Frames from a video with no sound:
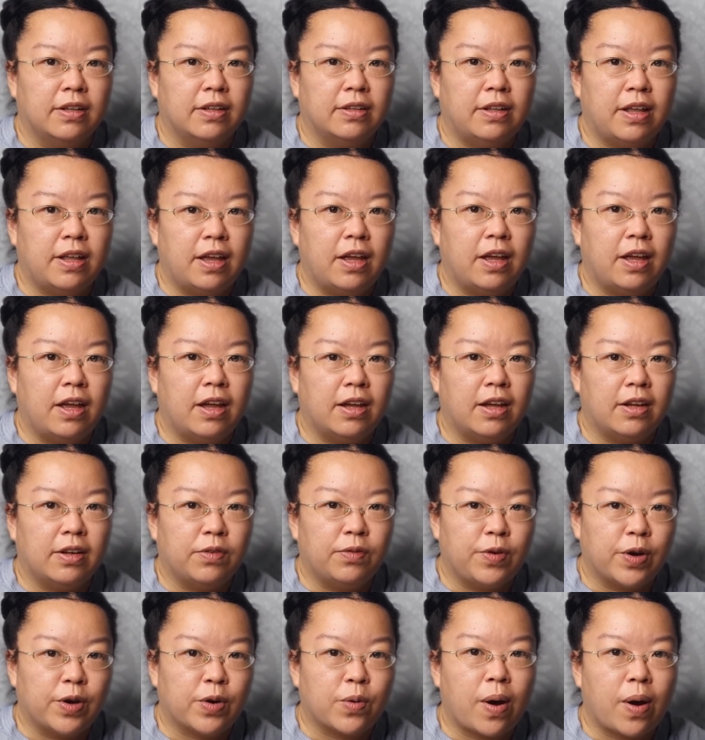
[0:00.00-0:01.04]
they
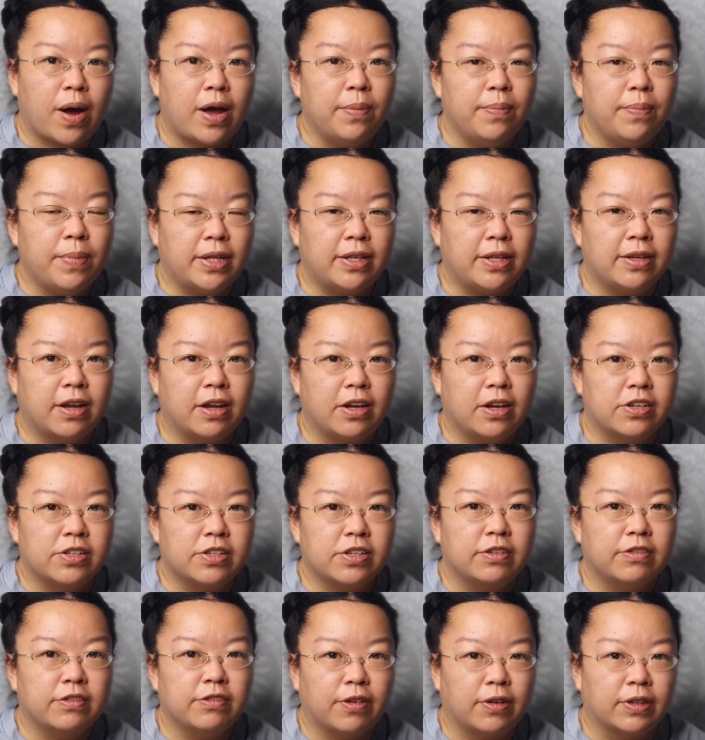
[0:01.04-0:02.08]
require
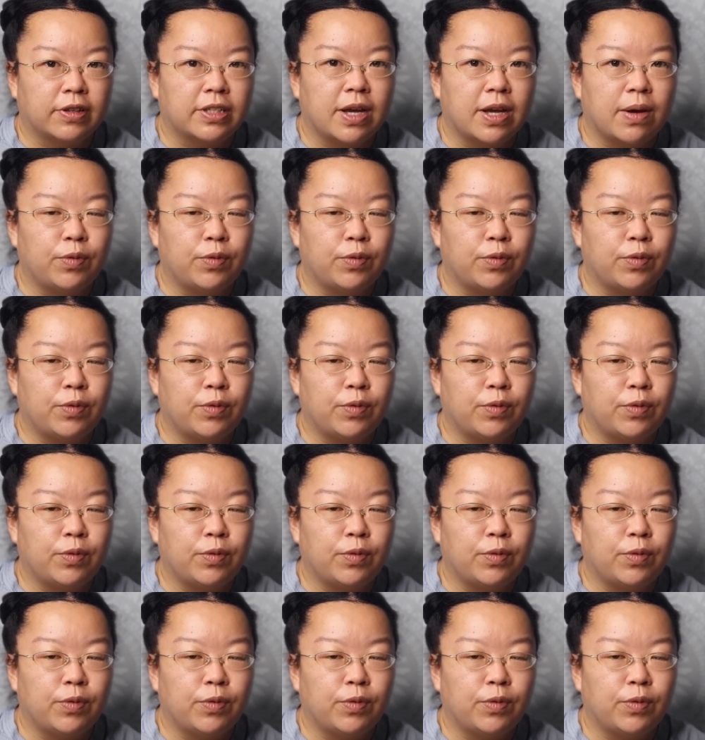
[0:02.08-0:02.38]
medication for them